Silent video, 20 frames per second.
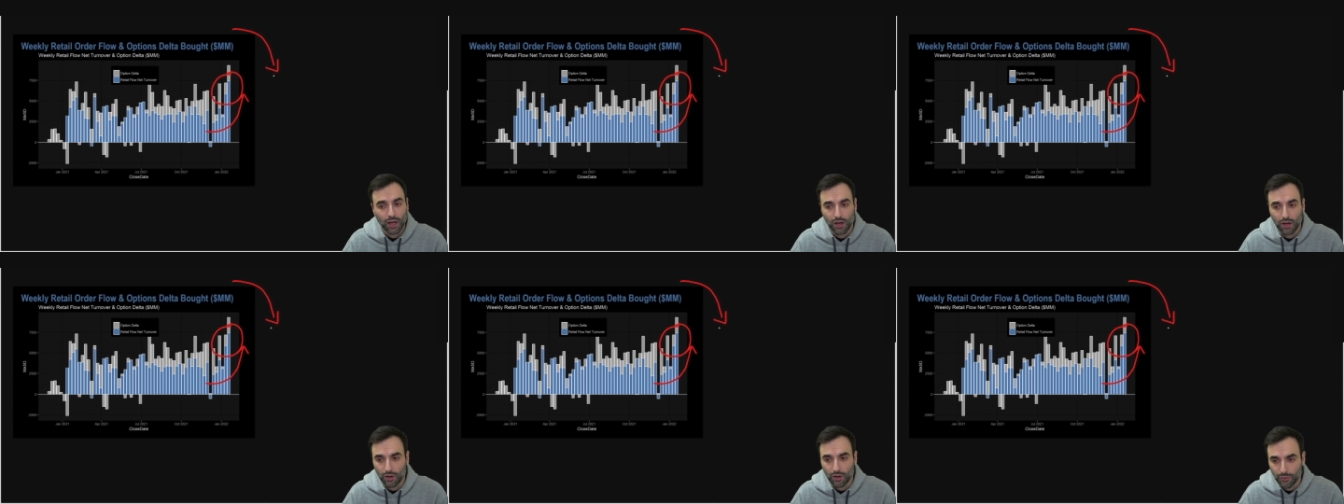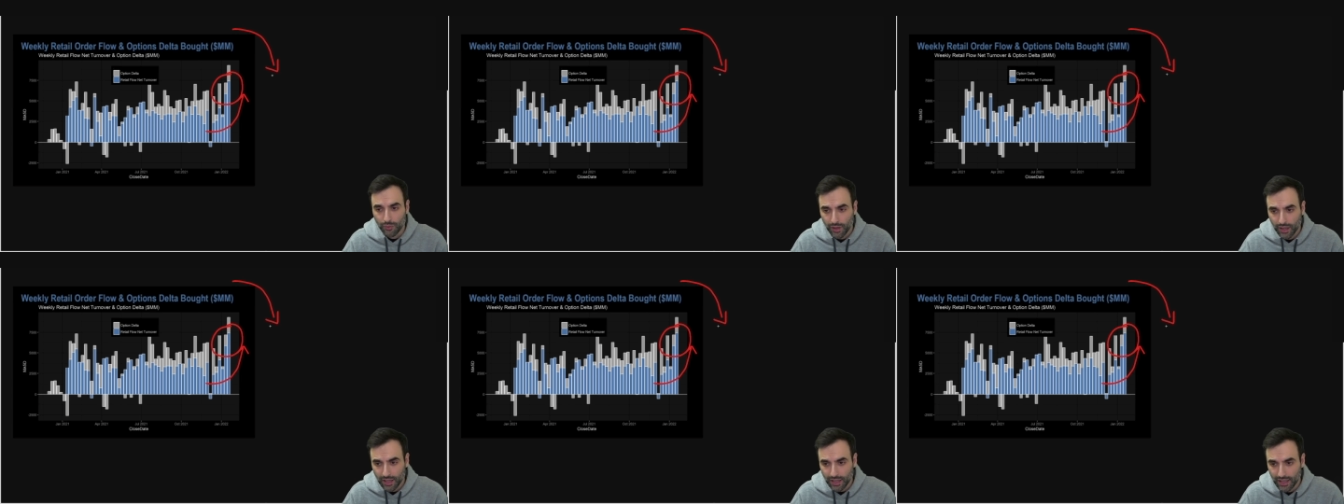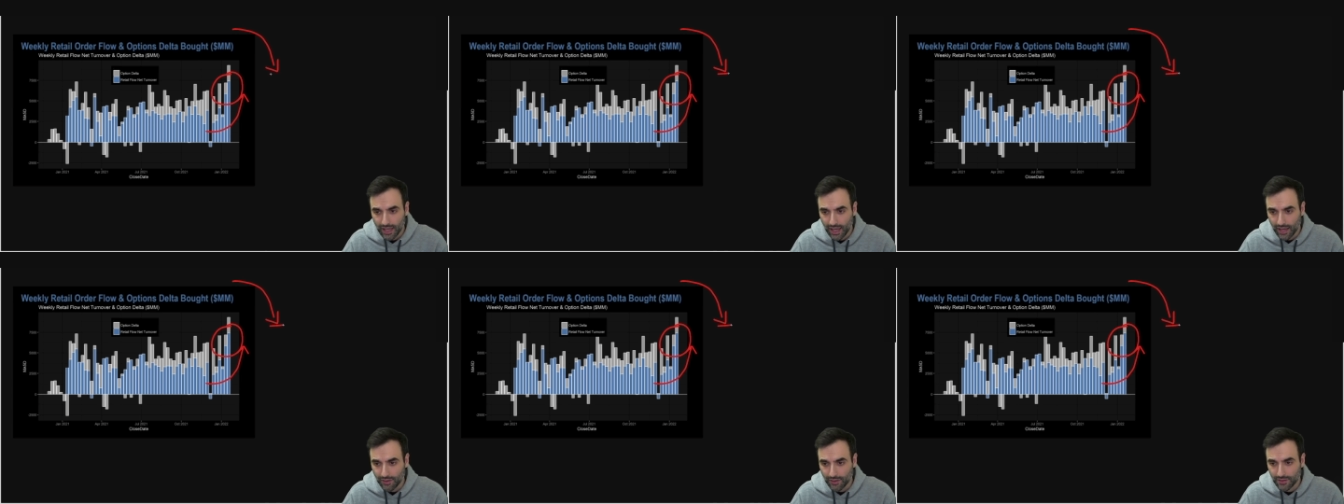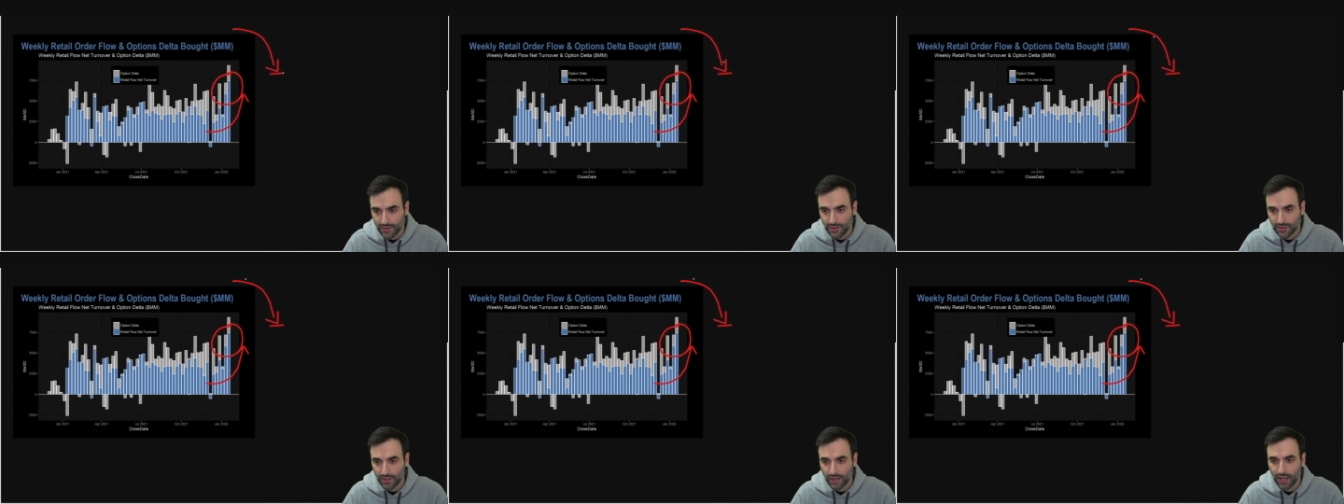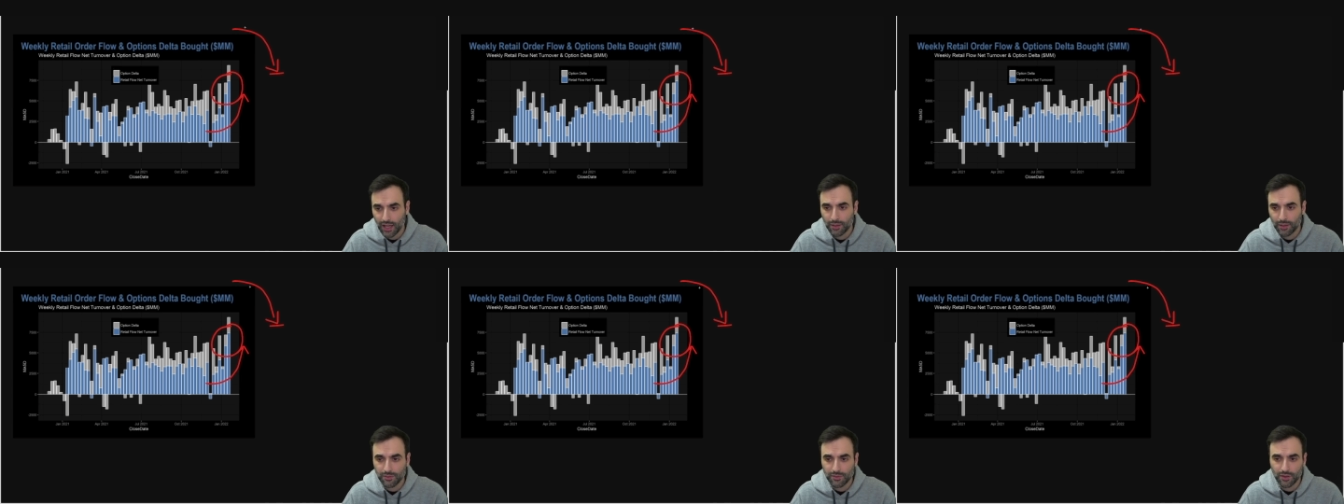All right, now's the
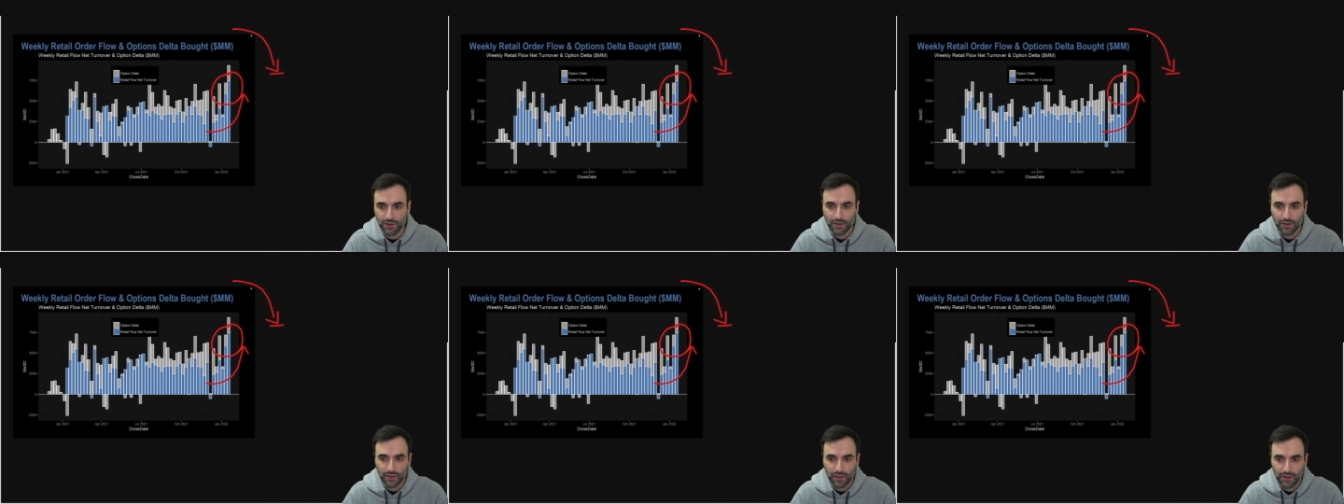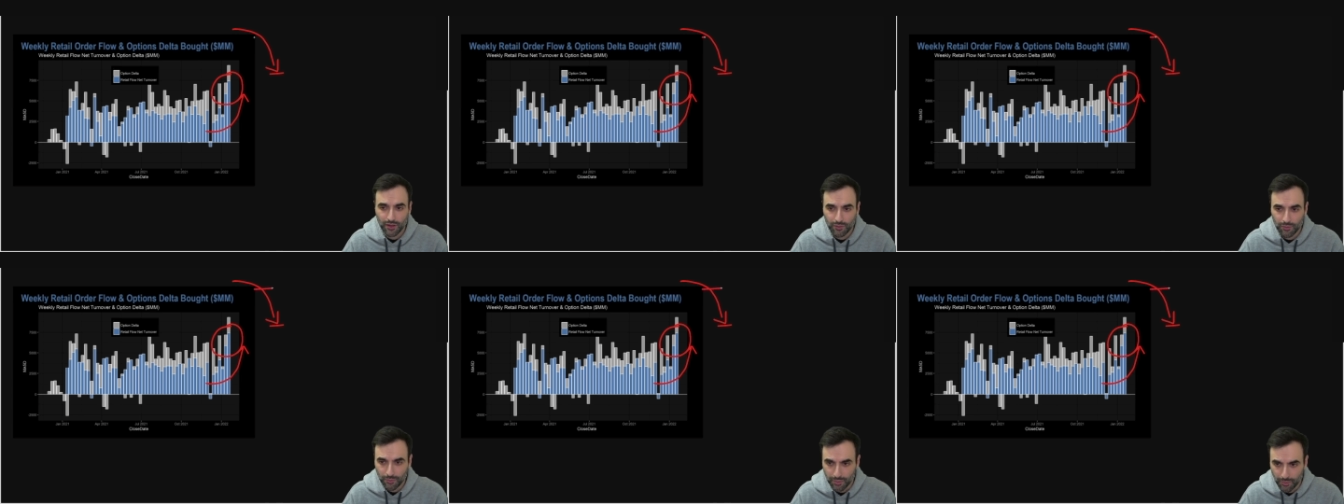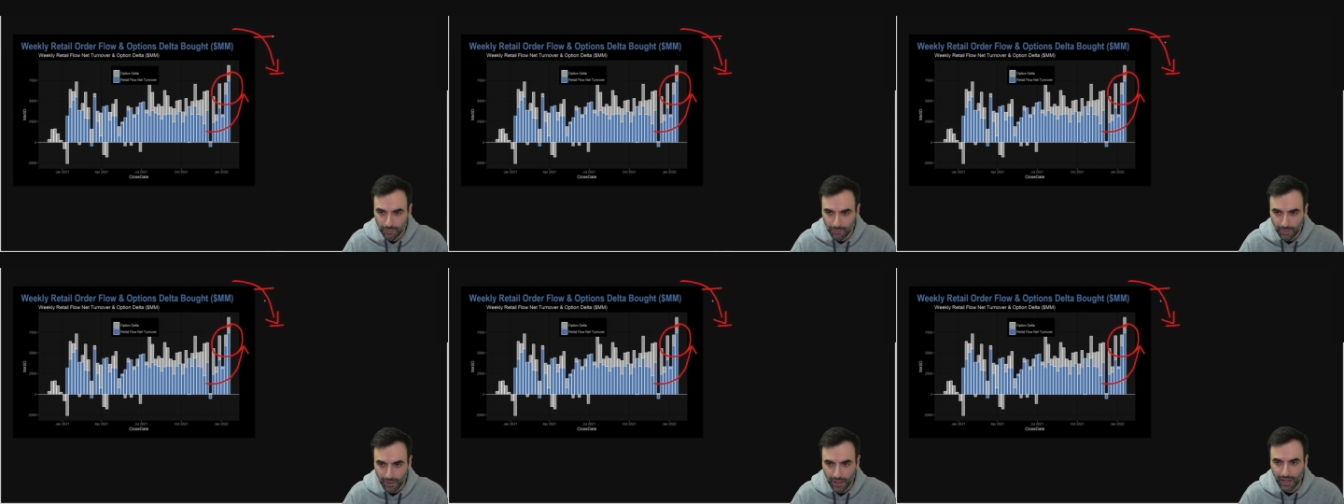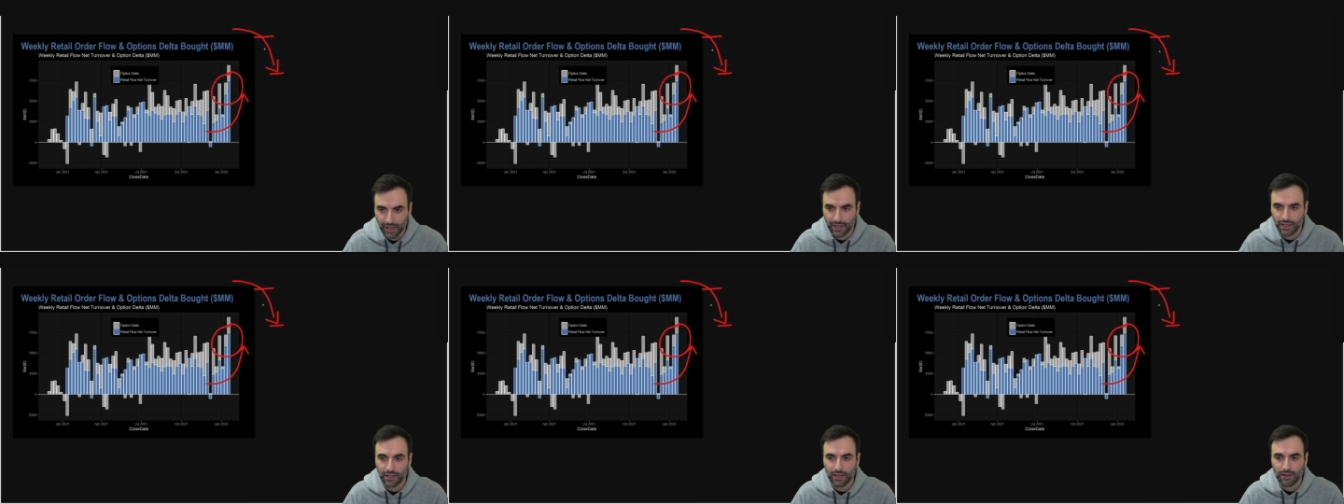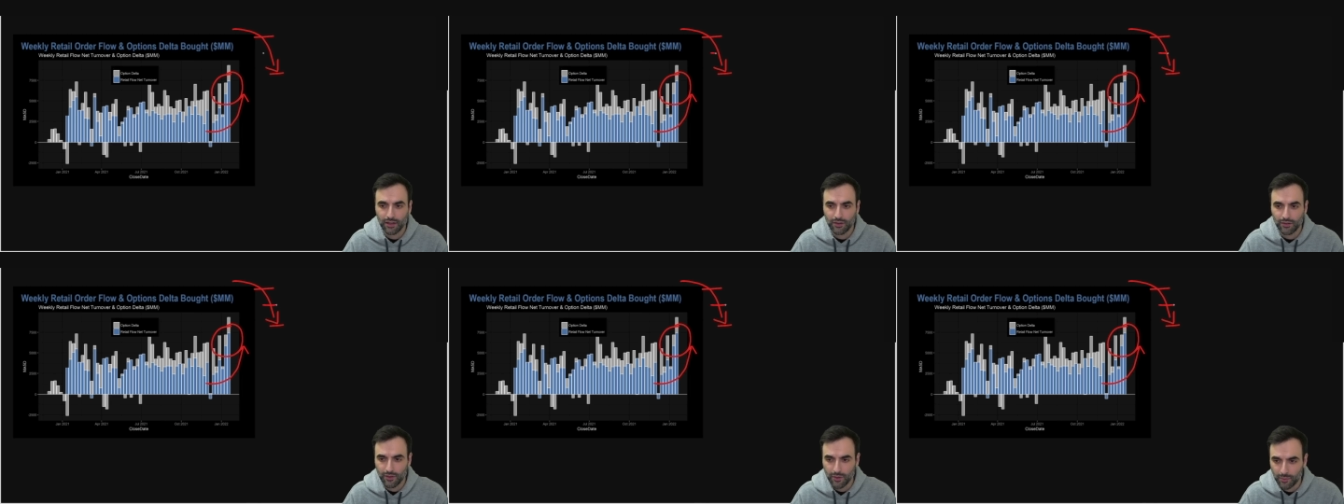time. So they, they've been buying here,